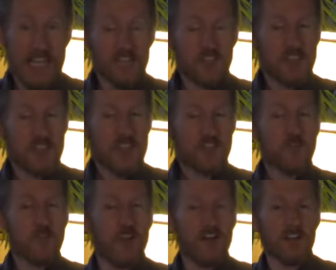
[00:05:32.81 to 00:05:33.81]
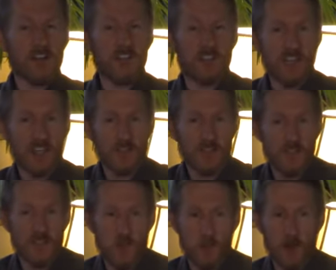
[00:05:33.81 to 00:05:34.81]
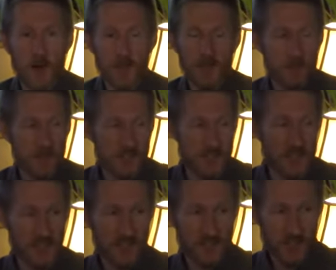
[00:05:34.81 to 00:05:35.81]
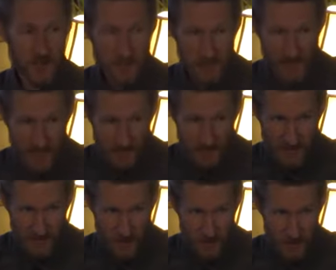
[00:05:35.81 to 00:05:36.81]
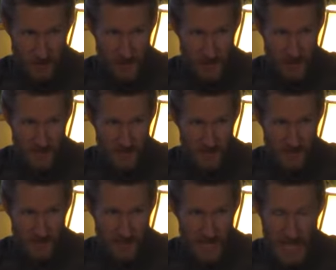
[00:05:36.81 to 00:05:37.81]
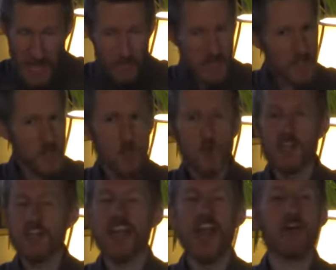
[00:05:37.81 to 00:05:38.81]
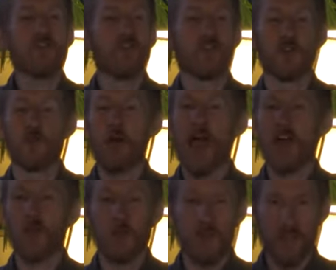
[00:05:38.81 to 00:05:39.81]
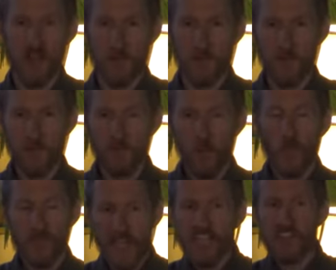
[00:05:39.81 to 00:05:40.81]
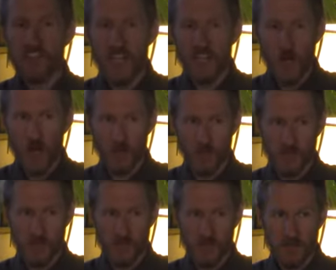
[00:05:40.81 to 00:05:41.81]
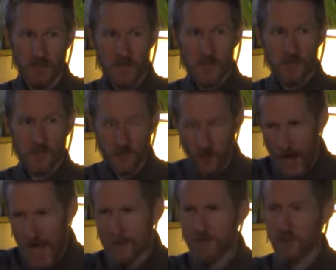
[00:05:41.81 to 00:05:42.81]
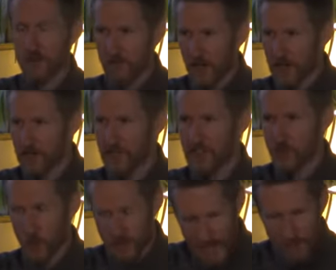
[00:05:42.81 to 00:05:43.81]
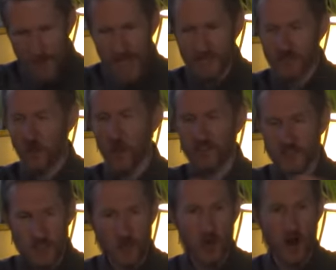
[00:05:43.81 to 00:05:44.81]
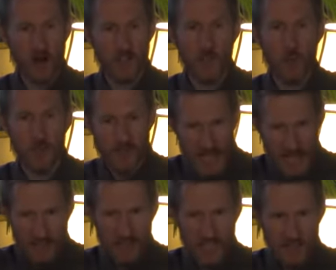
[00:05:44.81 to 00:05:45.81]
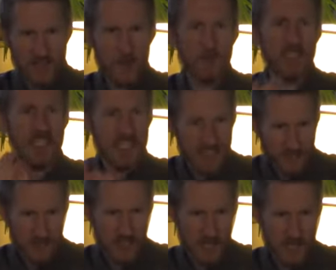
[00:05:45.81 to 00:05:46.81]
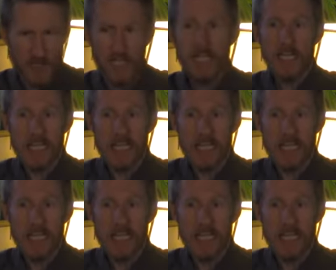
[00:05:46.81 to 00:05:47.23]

See, these Pharisees held such a prominent position in their communities and in their culture that you would never do battle with them. What they say goes. The scribes and the Pharisees, when they pass laws, you don't argue. When they say something, it's done.